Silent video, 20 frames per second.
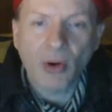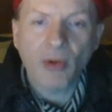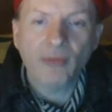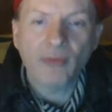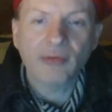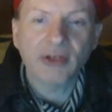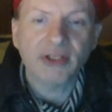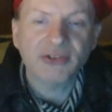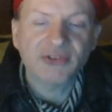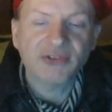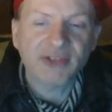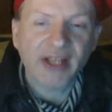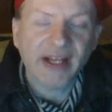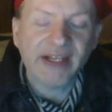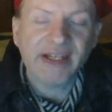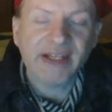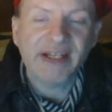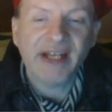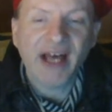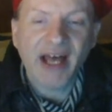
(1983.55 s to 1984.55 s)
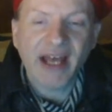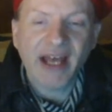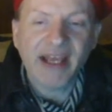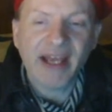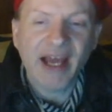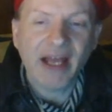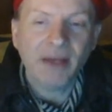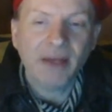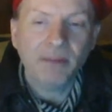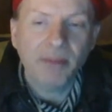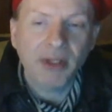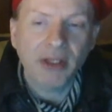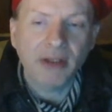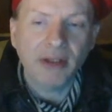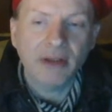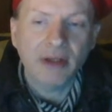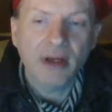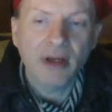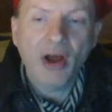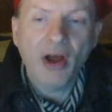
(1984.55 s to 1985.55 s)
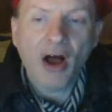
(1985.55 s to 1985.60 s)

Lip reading: over a sliding hi-hat beat.